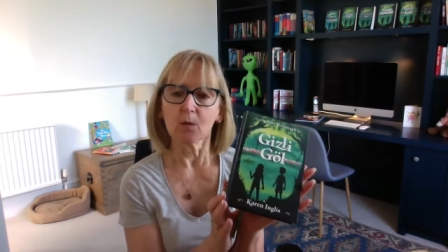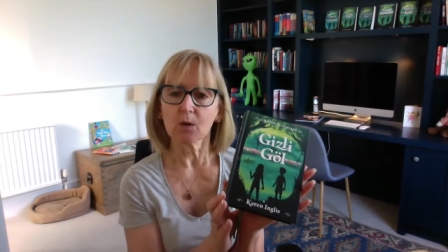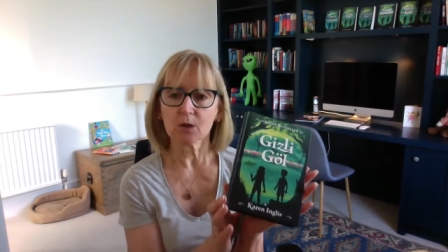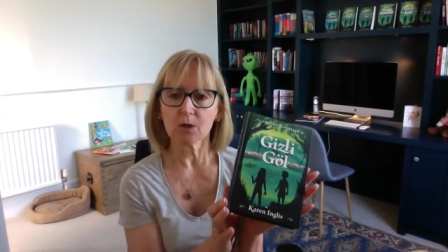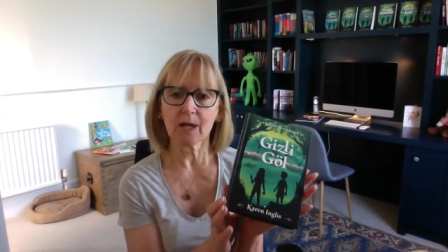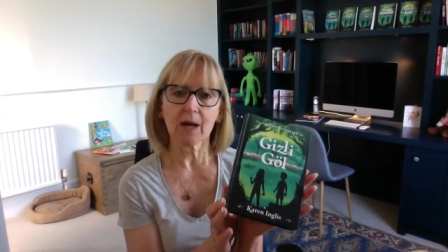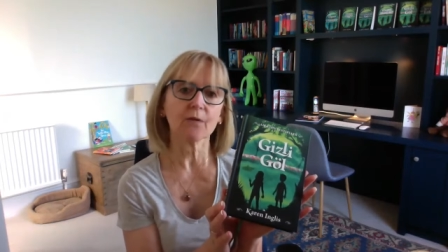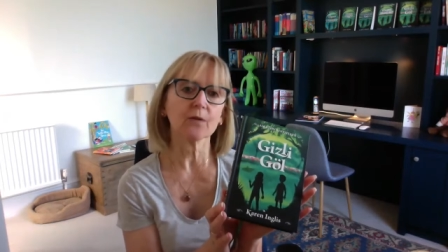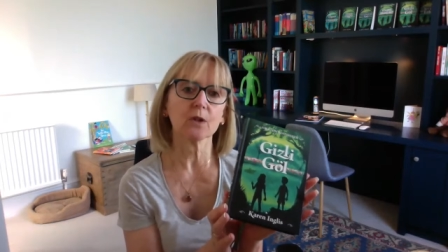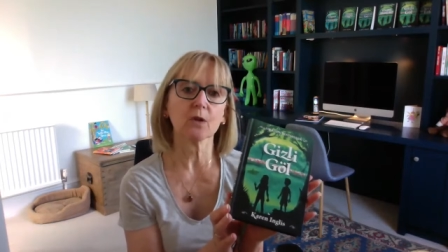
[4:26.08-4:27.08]
what to look out
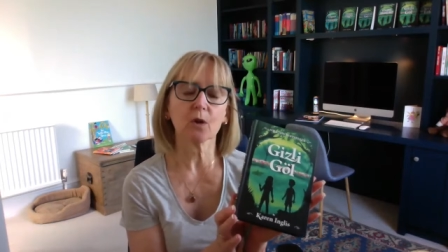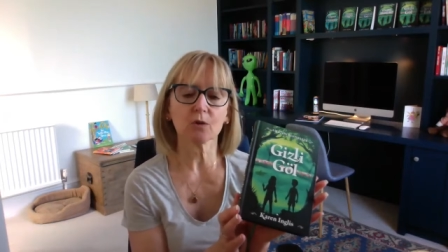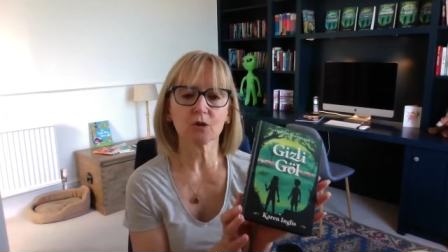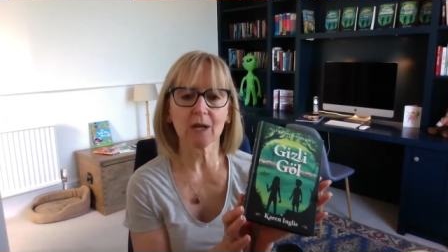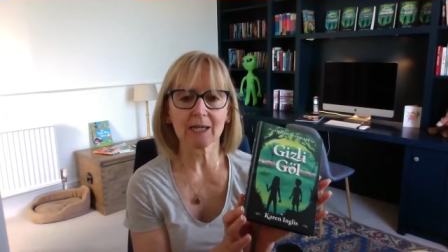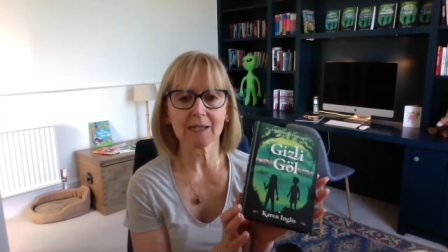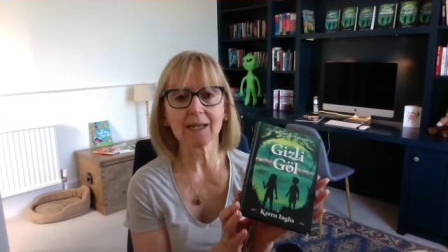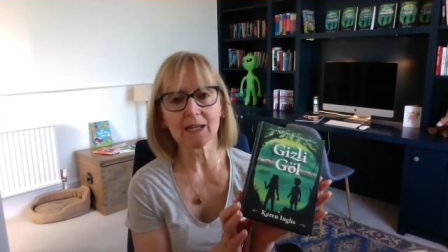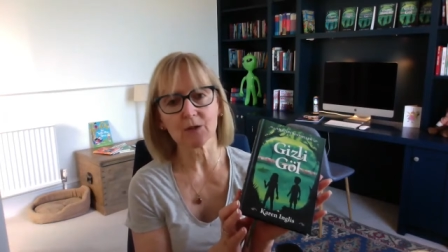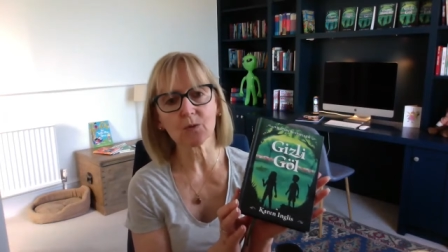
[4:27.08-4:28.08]
for in your contracts,
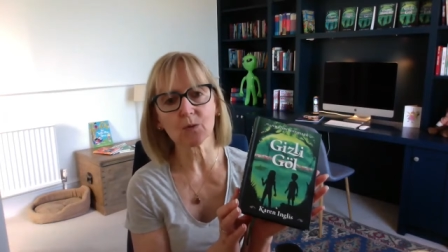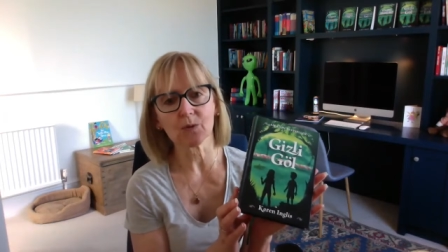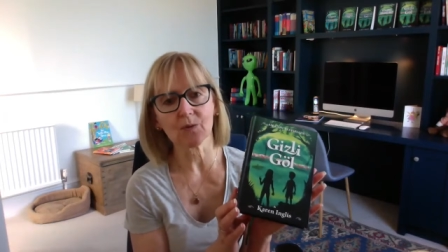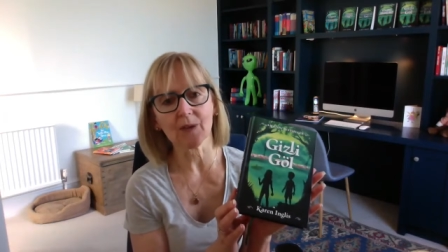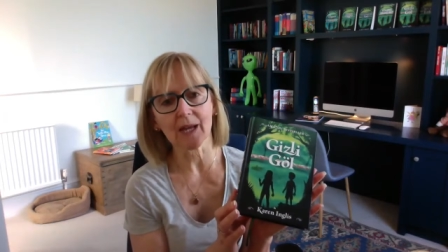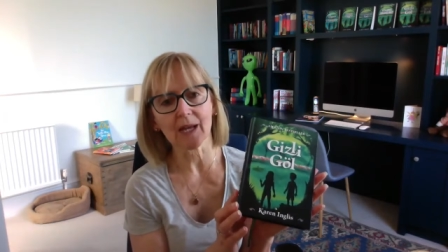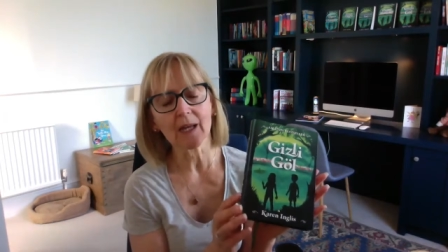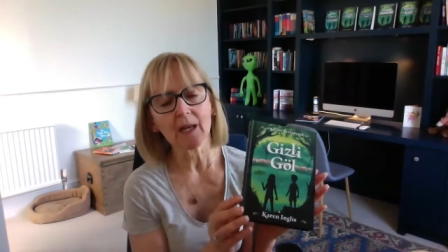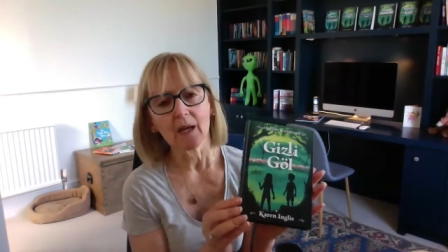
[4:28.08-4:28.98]
that sort of thing.